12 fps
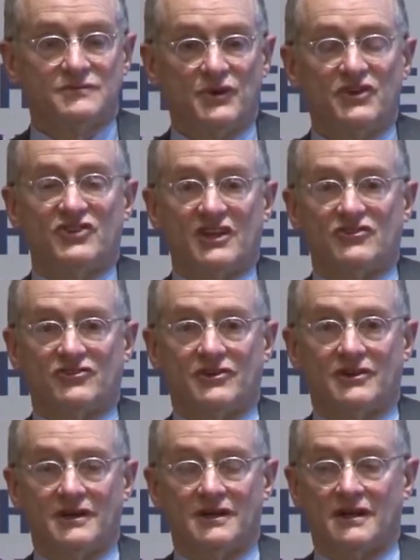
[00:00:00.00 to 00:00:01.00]
resist
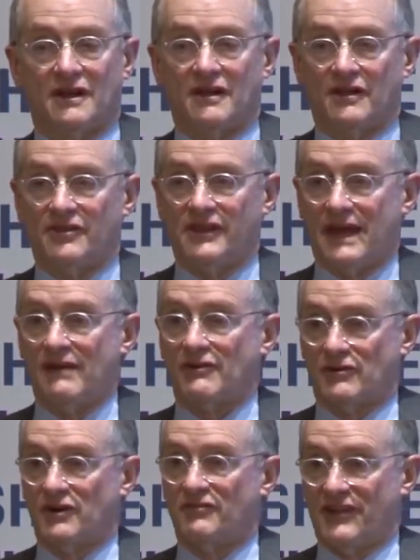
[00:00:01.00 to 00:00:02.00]
the
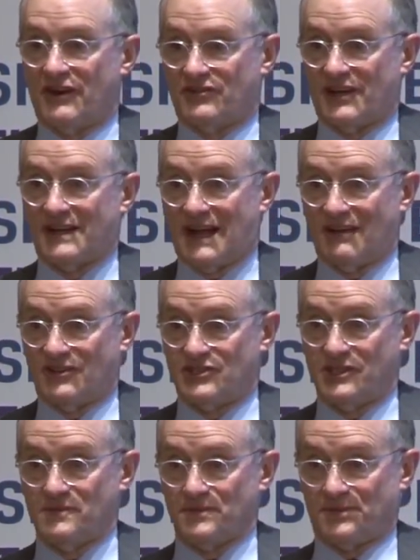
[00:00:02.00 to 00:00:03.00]
error of their
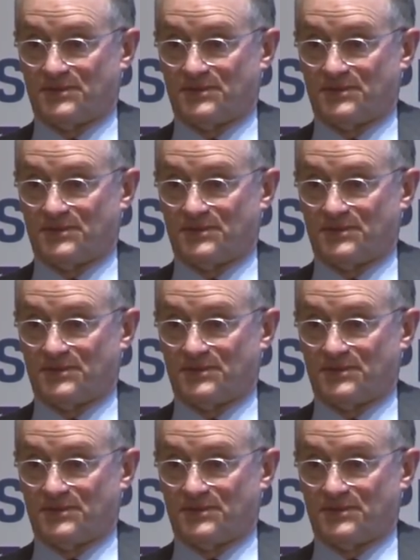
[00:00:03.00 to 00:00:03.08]
psychology.